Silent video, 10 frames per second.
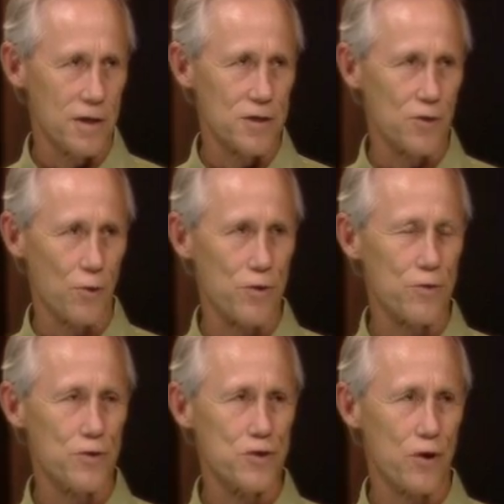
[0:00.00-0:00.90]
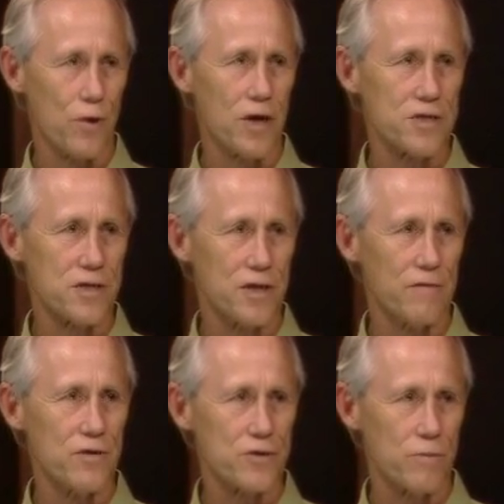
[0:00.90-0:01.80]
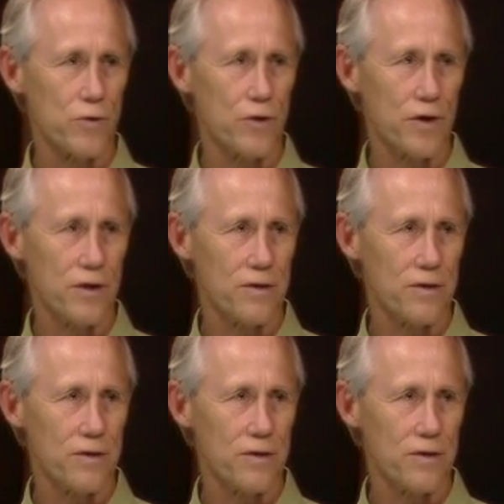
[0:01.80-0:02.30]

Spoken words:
is only through the generosity of this community.